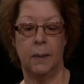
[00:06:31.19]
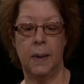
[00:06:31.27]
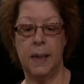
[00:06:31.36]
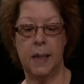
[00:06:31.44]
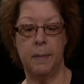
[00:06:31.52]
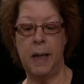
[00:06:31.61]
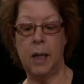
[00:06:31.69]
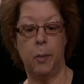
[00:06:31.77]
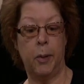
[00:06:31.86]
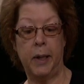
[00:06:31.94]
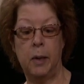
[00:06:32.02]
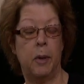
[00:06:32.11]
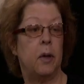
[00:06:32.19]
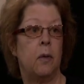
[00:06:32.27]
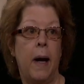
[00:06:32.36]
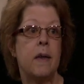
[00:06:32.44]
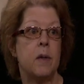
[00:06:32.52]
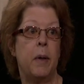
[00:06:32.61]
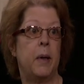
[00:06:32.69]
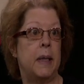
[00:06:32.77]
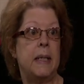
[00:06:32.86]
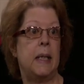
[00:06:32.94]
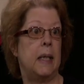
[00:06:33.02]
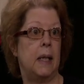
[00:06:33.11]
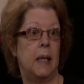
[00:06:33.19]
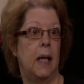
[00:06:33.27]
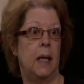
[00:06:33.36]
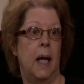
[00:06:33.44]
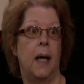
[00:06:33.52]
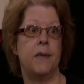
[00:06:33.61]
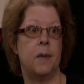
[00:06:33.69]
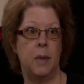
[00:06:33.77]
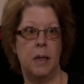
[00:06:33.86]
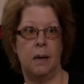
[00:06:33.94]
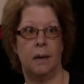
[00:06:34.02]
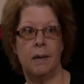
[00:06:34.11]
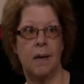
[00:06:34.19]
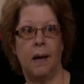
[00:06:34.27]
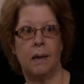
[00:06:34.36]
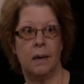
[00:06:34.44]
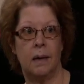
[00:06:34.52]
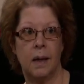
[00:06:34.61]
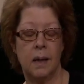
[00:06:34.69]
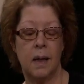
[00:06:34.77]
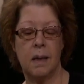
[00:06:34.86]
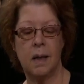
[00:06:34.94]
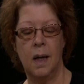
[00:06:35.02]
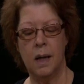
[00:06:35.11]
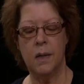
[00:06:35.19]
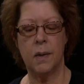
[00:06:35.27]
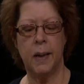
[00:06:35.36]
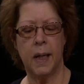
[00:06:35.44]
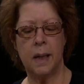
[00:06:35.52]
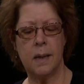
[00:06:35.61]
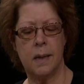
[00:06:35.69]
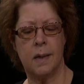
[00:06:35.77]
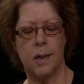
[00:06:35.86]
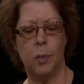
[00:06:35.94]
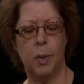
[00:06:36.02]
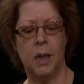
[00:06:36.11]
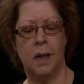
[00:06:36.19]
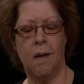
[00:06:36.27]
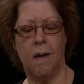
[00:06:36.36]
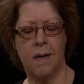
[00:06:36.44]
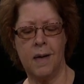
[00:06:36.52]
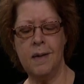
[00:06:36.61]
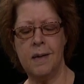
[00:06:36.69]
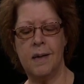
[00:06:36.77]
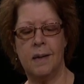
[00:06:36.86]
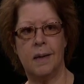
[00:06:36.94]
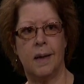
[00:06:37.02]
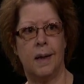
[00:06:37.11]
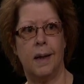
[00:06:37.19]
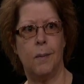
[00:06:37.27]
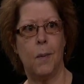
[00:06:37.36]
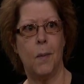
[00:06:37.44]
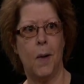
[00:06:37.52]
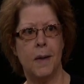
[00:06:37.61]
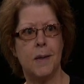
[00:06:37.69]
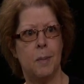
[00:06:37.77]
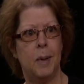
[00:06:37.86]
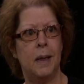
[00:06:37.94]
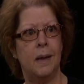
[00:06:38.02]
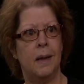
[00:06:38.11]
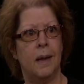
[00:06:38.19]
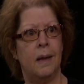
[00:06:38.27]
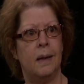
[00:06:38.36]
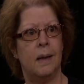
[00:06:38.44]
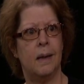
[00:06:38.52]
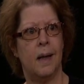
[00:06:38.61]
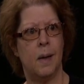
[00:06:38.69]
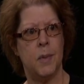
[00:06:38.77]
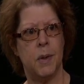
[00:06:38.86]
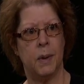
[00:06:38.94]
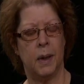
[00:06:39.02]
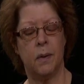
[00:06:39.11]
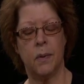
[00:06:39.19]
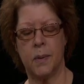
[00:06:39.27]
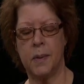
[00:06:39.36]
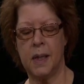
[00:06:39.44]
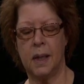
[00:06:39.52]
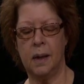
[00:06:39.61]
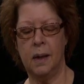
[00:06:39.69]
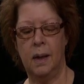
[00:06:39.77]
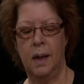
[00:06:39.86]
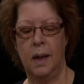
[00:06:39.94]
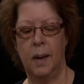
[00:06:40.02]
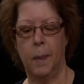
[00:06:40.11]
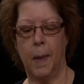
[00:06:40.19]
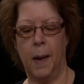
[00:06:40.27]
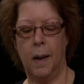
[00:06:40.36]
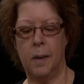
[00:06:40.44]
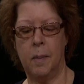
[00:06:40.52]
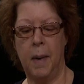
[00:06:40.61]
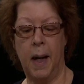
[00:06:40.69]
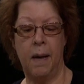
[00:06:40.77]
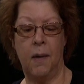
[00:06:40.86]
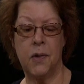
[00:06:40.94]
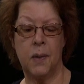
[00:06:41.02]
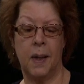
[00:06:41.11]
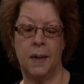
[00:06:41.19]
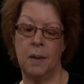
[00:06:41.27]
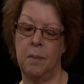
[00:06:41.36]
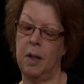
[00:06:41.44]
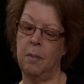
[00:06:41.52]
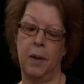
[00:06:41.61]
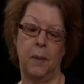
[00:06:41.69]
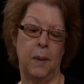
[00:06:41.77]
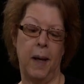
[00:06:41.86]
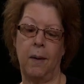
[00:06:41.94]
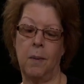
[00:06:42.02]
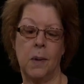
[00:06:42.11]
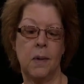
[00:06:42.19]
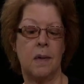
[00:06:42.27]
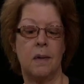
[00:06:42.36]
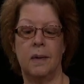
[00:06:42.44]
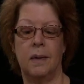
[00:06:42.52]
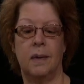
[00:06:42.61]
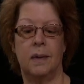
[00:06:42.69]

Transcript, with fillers: you need to make a bohemian raspberry tea and it has to be done exactly like this so i get to still be the artist that i want to be and Absolutely. i'm doing it through tea yeah um, i also get to make my own hours